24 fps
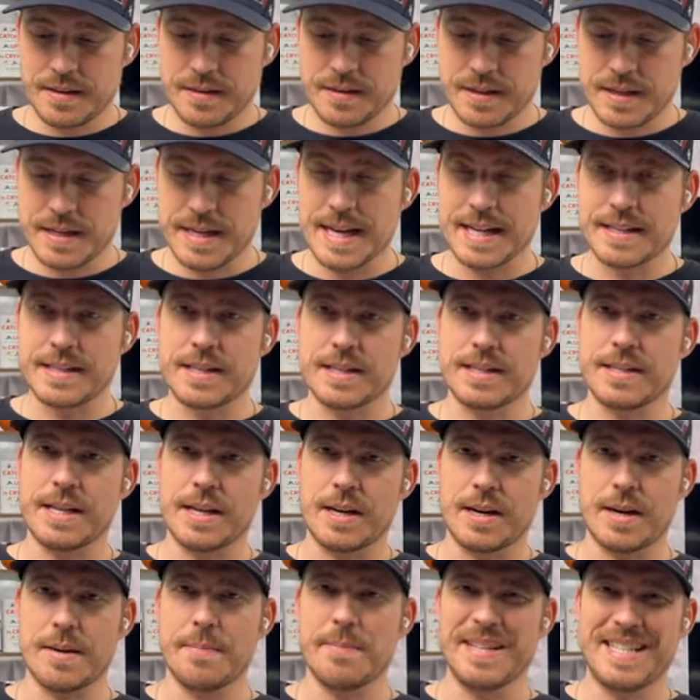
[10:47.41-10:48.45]

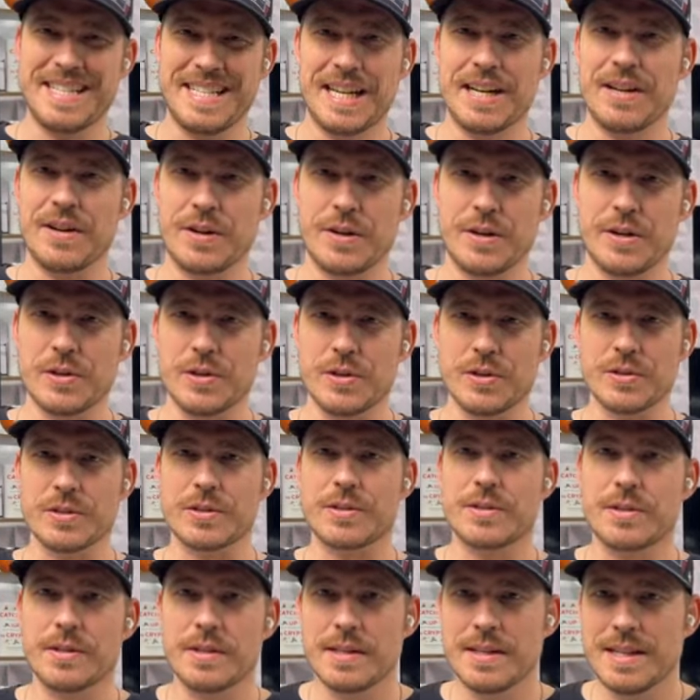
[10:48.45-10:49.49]
necessary
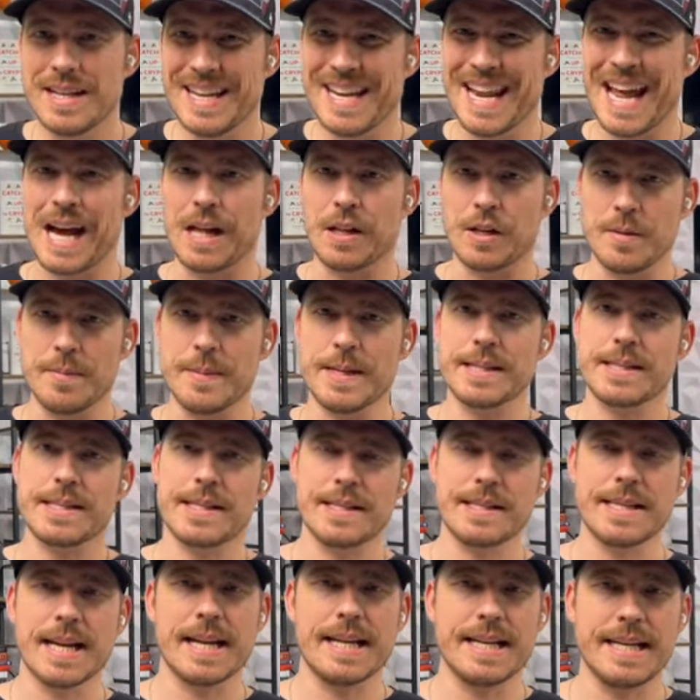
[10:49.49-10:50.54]
materials and elements
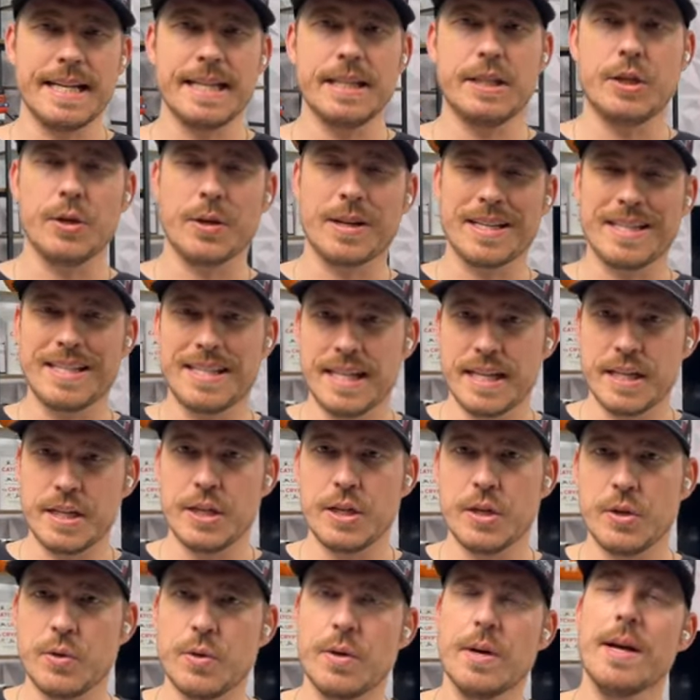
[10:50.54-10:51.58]
that they need to
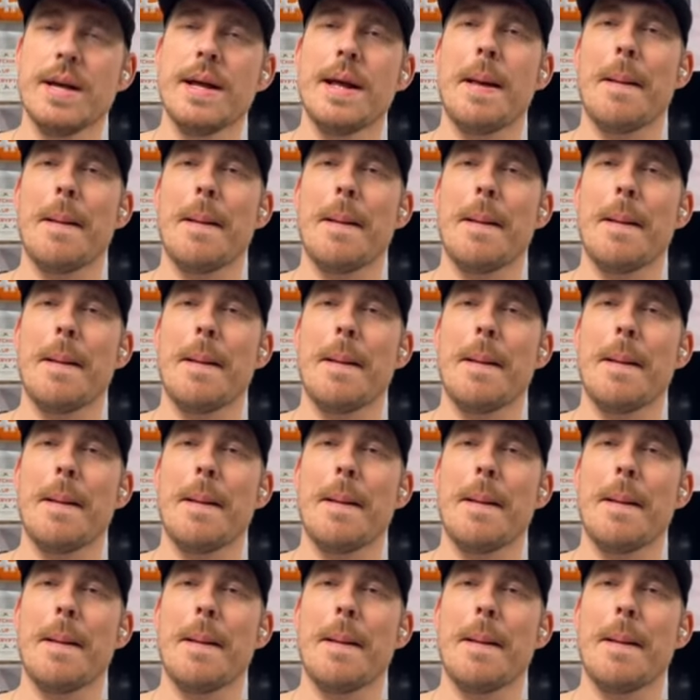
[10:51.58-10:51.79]
continue